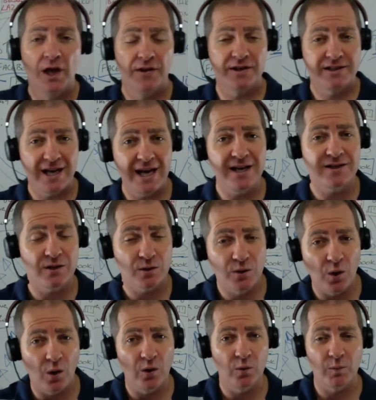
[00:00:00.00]
The days are
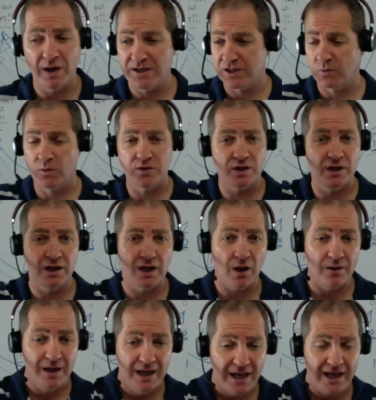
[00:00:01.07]
gone where someone's going to
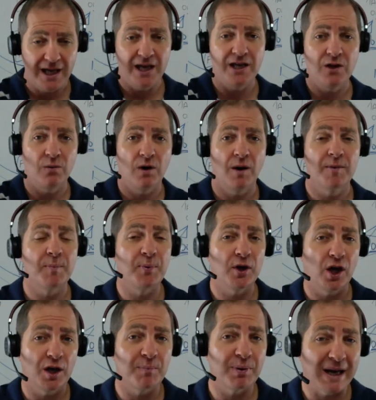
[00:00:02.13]
go, here you are, I'm going to put
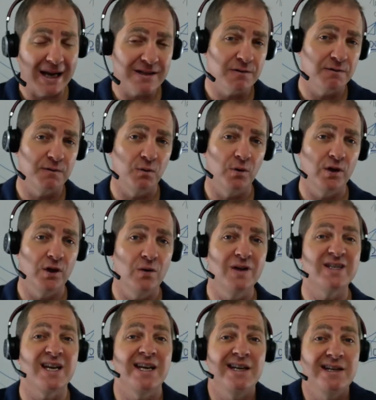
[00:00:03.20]
it on a platter for you.
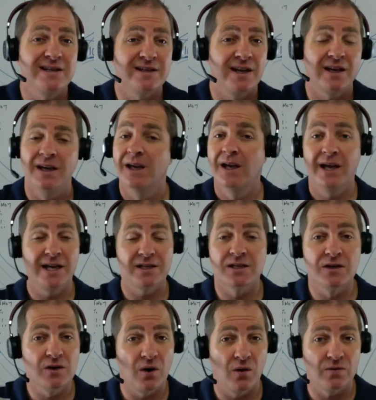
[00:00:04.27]
It's easy. It's
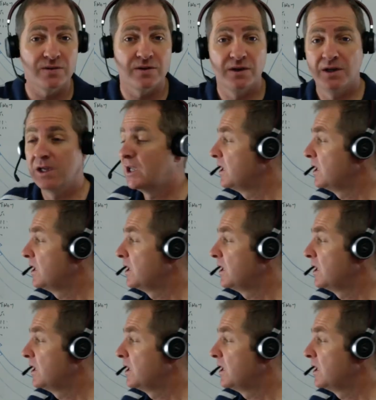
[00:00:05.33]
not.